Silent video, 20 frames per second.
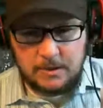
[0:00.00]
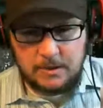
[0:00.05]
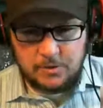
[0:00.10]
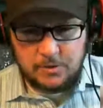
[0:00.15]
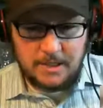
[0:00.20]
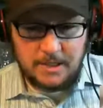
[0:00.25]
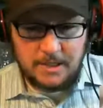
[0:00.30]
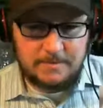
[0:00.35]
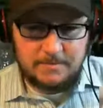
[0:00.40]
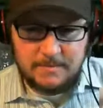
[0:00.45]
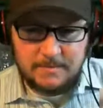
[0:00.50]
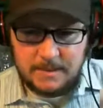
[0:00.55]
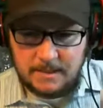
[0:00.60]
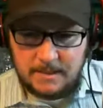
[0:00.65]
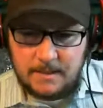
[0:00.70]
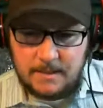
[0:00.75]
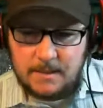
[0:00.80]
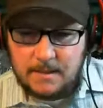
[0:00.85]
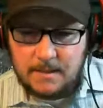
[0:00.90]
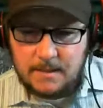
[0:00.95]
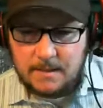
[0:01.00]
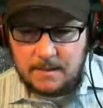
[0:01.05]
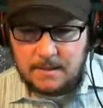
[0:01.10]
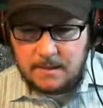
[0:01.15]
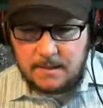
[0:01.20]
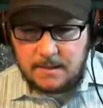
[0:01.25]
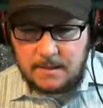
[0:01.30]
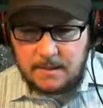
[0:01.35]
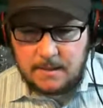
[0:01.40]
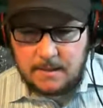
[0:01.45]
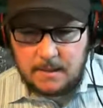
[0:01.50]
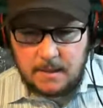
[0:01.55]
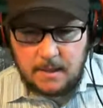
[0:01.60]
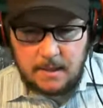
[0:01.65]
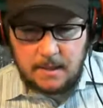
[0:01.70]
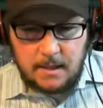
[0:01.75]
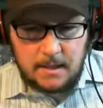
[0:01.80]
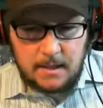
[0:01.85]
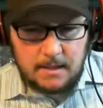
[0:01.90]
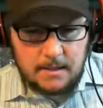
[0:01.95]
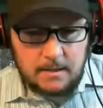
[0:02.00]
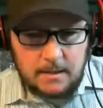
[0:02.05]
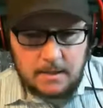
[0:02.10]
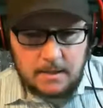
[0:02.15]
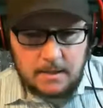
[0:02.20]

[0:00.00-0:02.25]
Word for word: Trillium and there are a